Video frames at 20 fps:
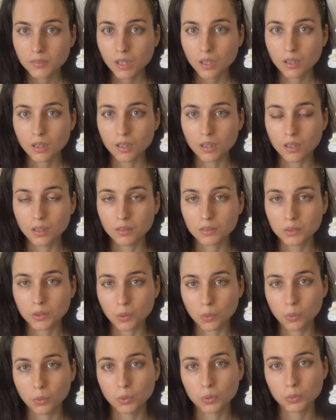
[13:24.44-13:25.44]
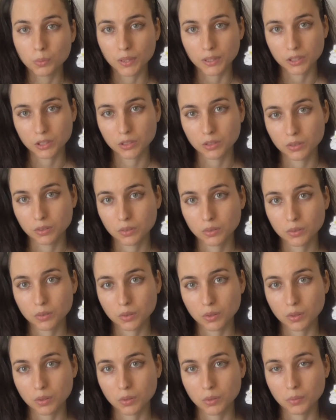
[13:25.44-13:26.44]
the old Russian
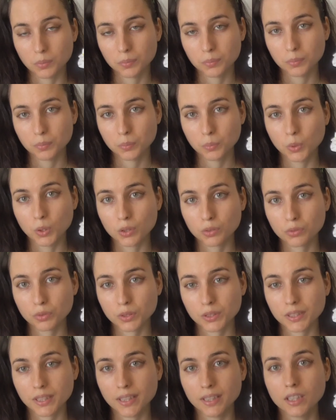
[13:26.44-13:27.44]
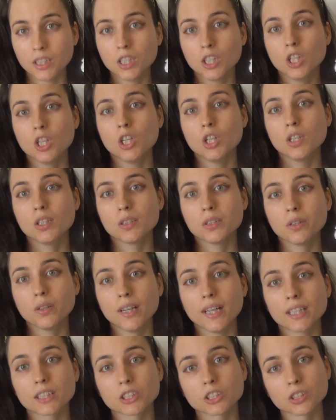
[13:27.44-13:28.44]
word for 10. You're
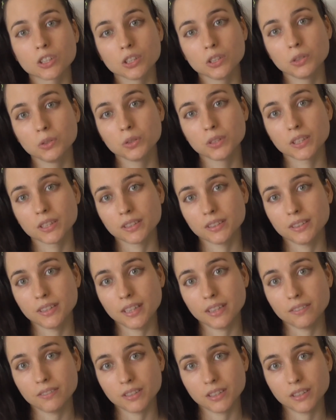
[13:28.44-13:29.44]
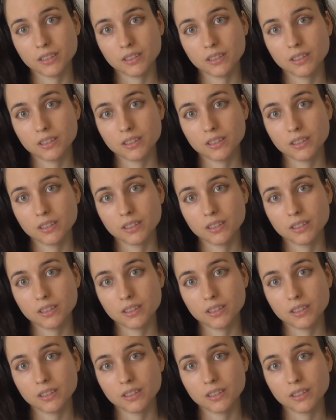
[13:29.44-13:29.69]
actually using 10,